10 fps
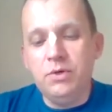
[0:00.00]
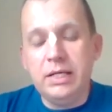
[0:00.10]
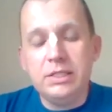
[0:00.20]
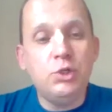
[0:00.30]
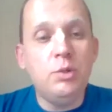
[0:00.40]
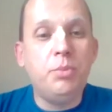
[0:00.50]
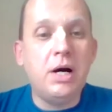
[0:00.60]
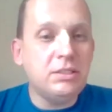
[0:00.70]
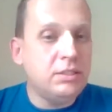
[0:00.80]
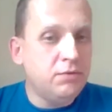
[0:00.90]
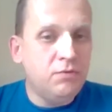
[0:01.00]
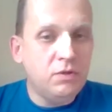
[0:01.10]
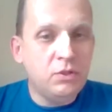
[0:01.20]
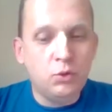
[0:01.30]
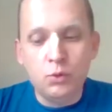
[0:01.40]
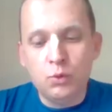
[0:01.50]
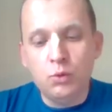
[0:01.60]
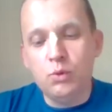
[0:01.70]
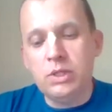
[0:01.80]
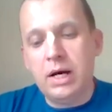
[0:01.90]
are actually partnering with
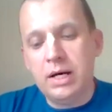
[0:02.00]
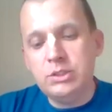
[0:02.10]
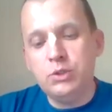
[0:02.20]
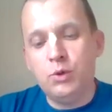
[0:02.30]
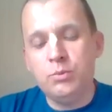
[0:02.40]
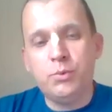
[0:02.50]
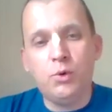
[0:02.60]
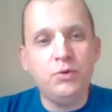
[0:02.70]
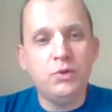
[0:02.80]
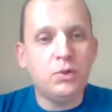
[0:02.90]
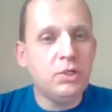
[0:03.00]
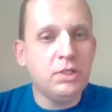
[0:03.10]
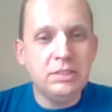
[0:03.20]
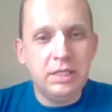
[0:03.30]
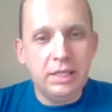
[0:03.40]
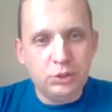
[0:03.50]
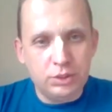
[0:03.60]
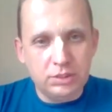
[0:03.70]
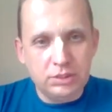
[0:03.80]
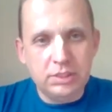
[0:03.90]
2 large non-profit
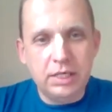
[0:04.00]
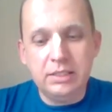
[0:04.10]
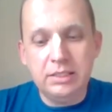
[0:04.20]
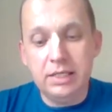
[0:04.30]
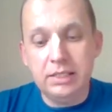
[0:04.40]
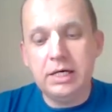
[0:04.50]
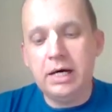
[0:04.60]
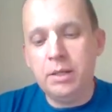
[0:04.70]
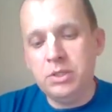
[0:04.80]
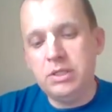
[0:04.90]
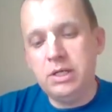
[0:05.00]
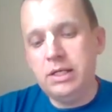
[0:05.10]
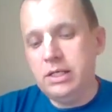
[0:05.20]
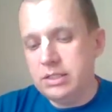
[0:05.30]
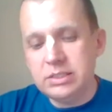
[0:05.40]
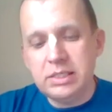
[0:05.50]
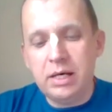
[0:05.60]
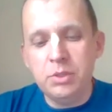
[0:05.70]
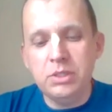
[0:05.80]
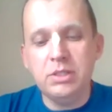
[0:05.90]
organizations, and they're coming, the leaders
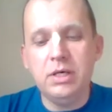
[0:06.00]
coming,